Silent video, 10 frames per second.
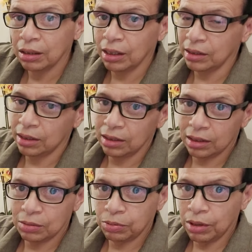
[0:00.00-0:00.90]
until
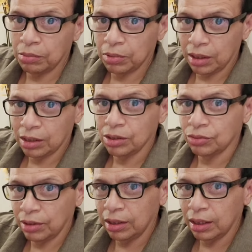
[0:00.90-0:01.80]
this problem gets
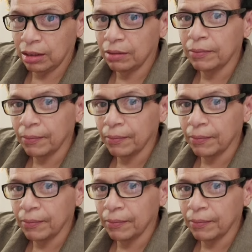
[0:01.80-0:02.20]
straightened out.